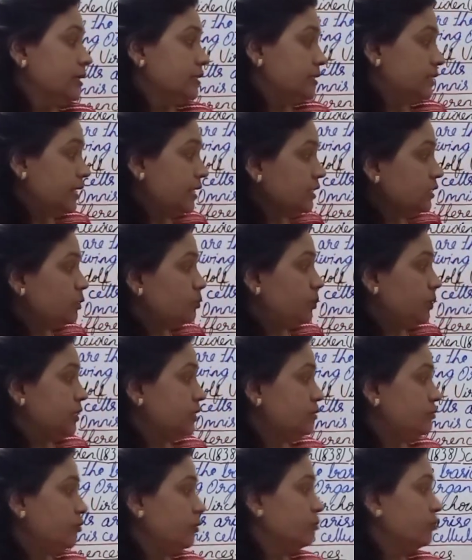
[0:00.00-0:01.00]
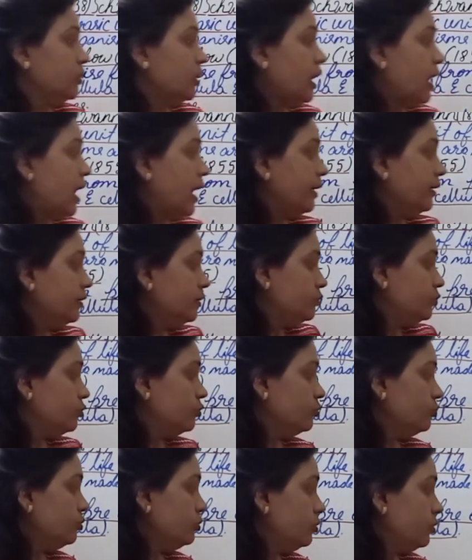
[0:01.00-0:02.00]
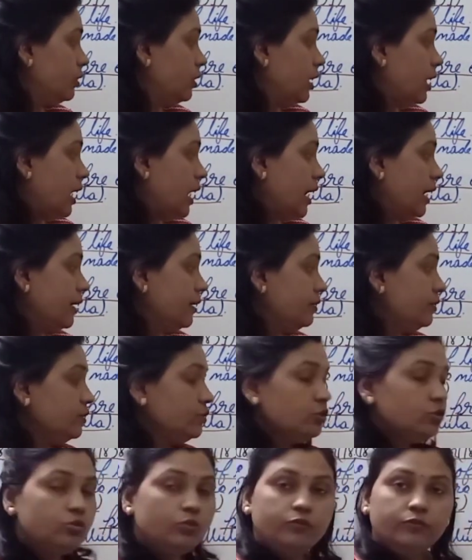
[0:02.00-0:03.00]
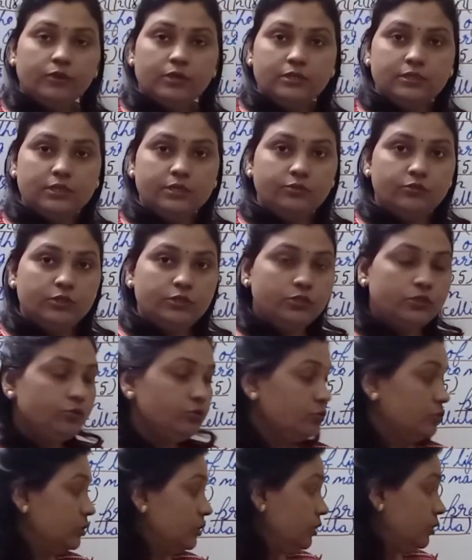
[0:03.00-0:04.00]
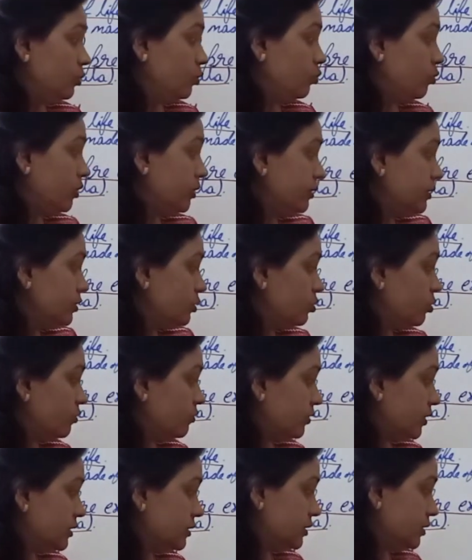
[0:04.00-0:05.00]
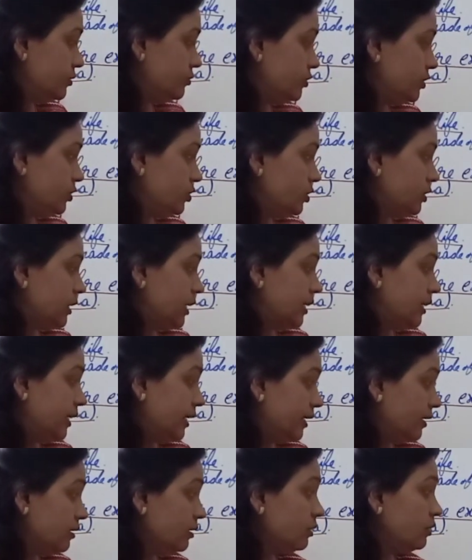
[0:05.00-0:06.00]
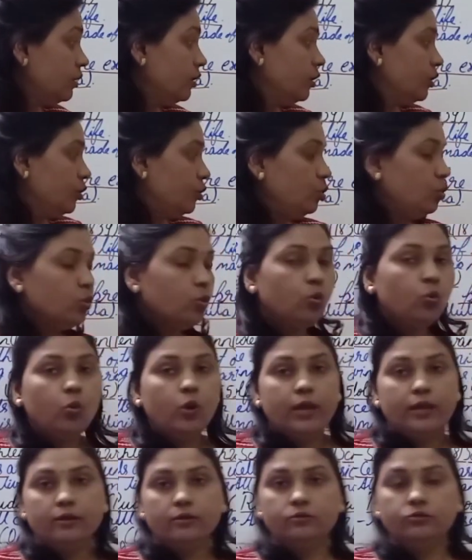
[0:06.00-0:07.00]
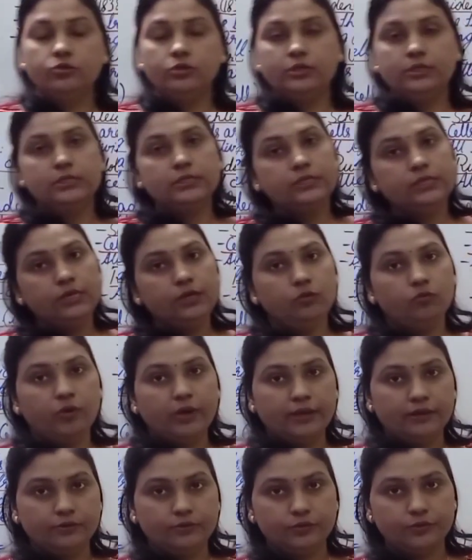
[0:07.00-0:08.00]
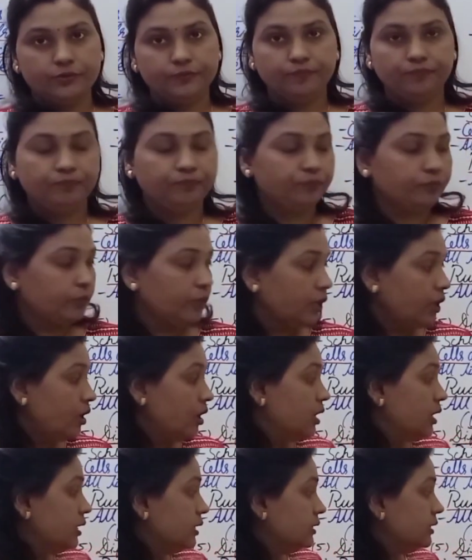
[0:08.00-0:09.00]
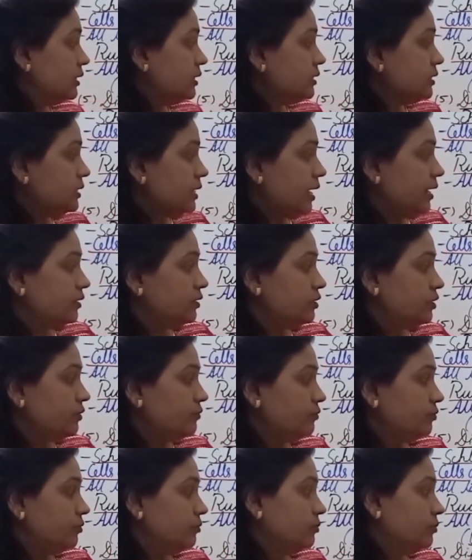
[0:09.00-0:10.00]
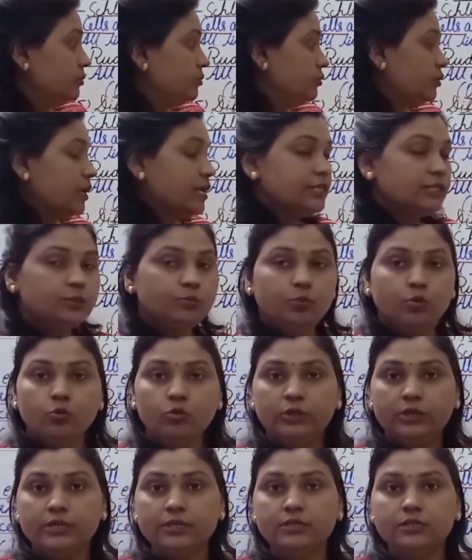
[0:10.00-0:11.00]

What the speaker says: takes place from the higher region of concentration to the lower region of concentration, and here no energy is required. This active transport